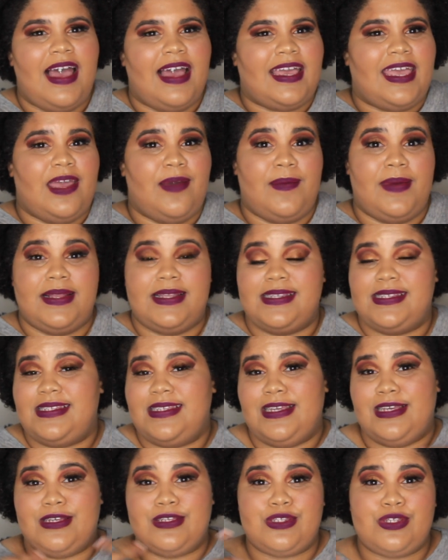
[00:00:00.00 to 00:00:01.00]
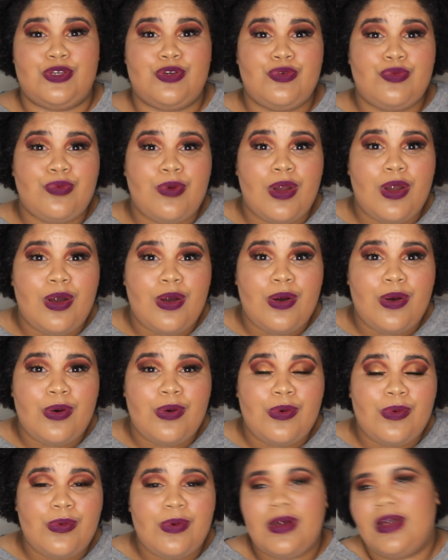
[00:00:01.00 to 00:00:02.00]
I can't wait to see us
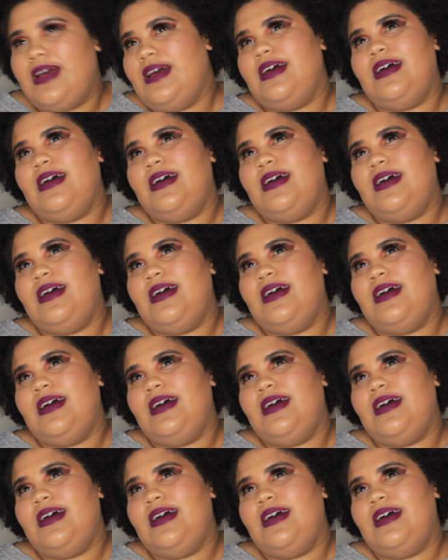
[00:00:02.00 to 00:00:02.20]
grow.